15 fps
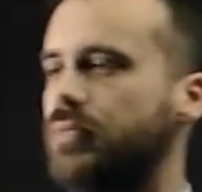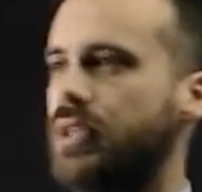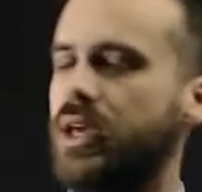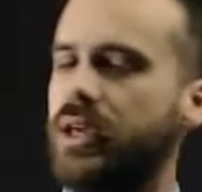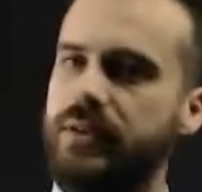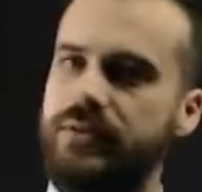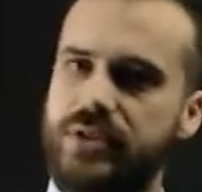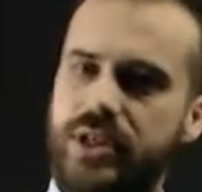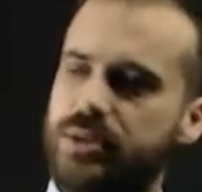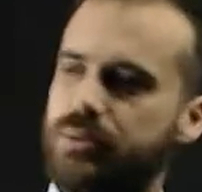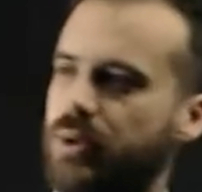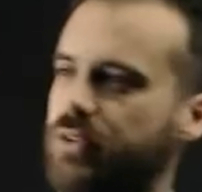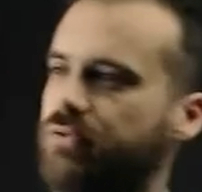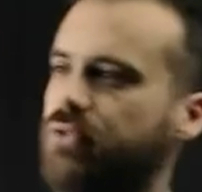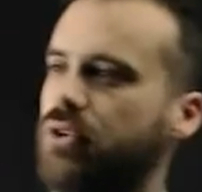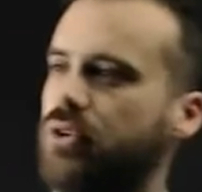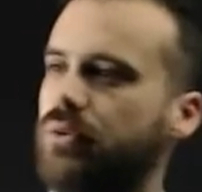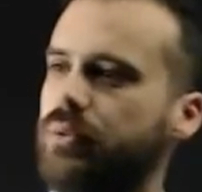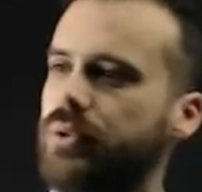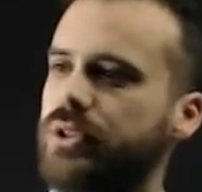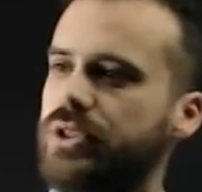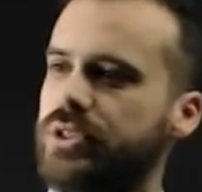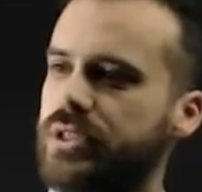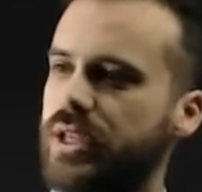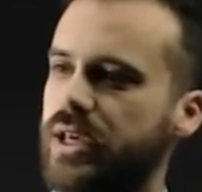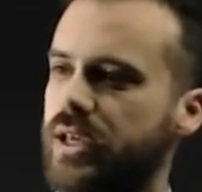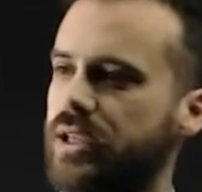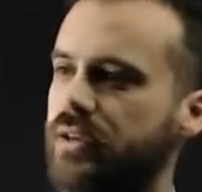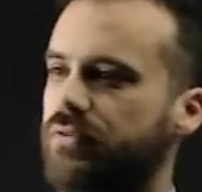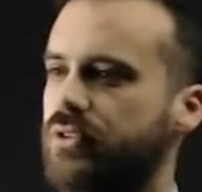negative 6 plus 4, which is
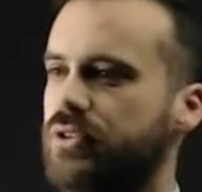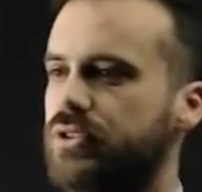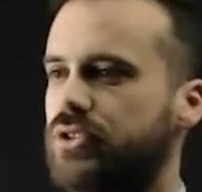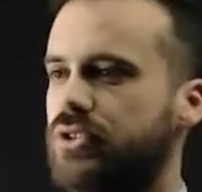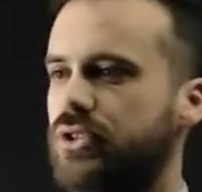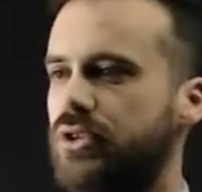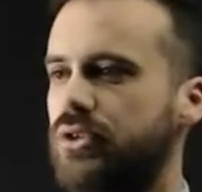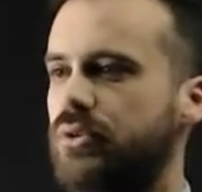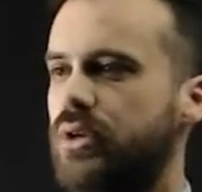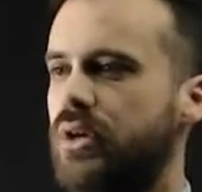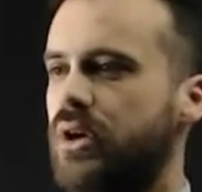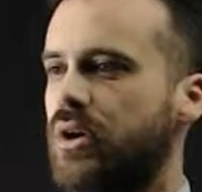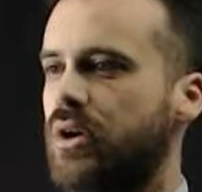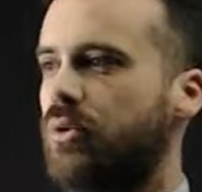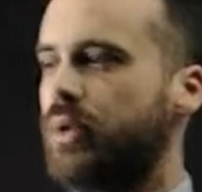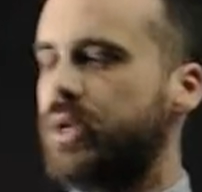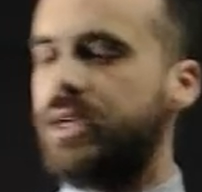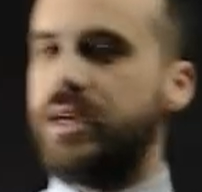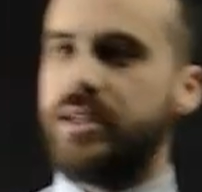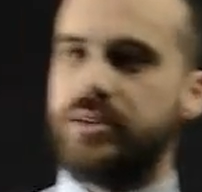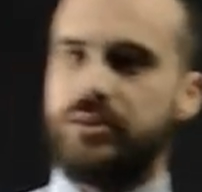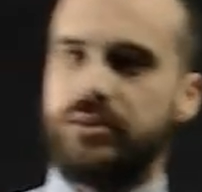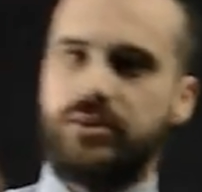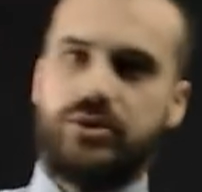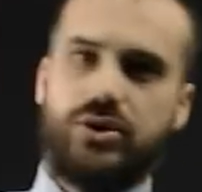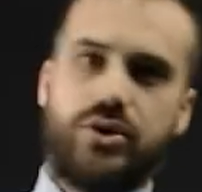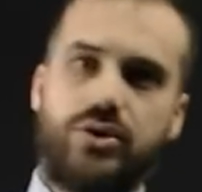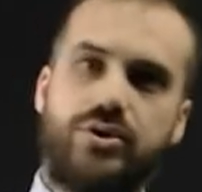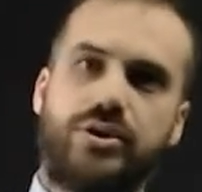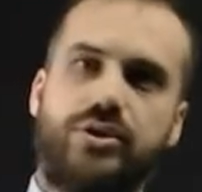negative 2. We get
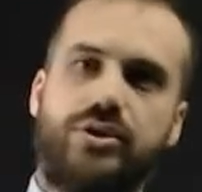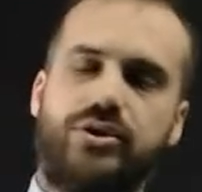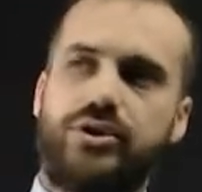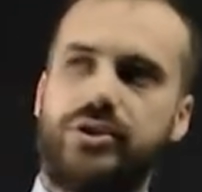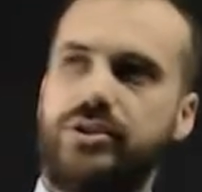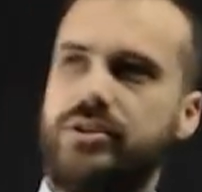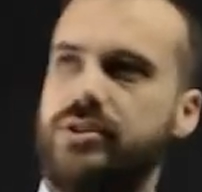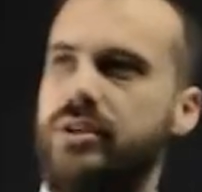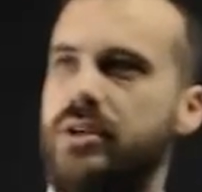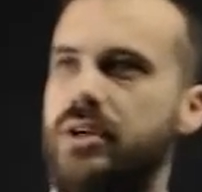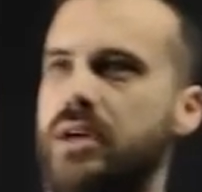two solutions.